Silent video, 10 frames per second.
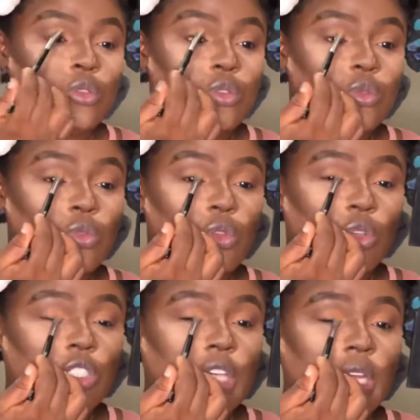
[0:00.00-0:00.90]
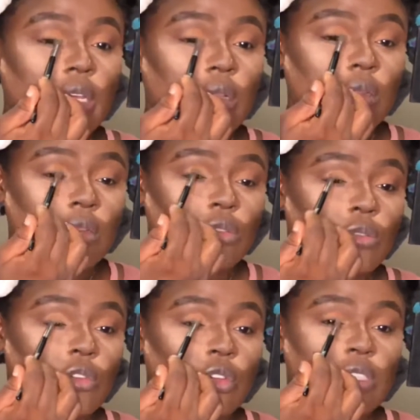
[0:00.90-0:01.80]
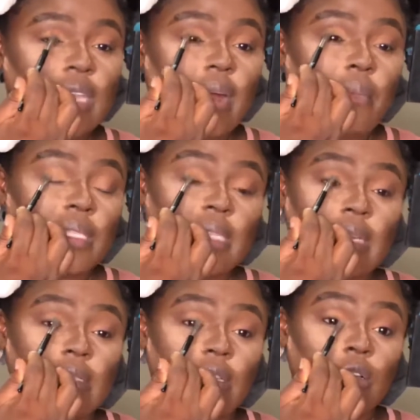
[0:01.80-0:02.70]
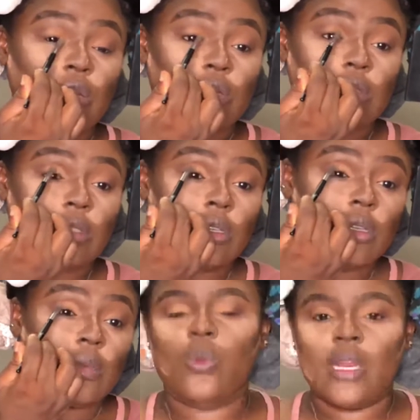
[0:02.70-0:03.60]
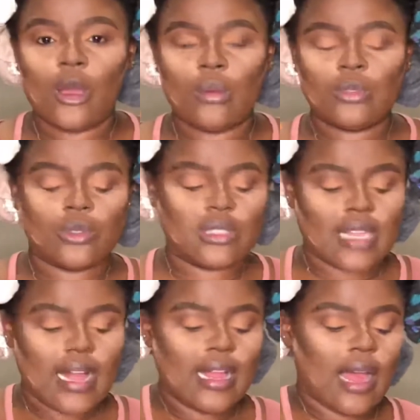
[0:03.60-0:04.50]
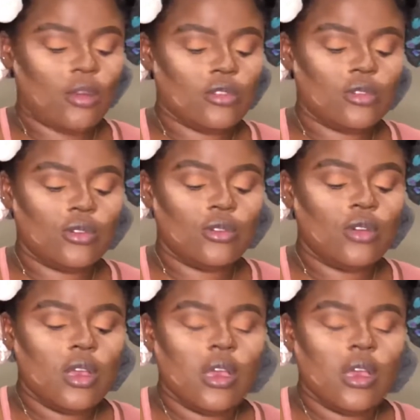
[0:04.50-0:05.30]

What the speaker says: to your channel. You know, your style matters a lot. When it comes to style, I also